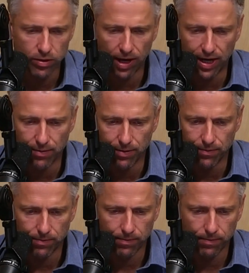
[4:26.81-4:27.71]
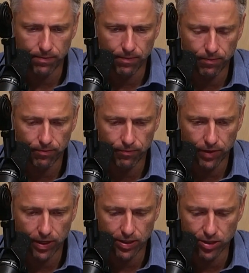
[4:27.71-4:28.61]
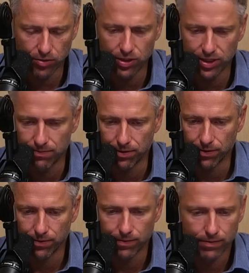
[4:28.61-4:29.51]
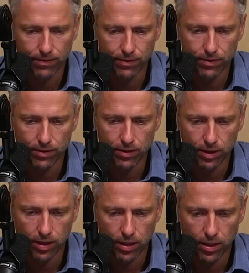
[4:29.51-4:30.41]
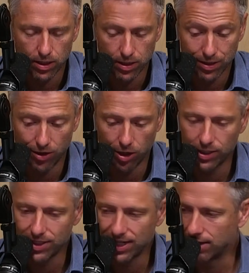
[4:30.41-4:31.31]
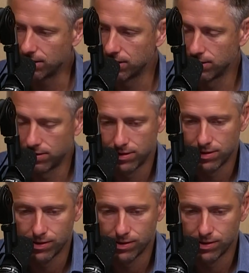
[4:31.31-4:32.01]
There's a monument. And it's so simple. And all it says,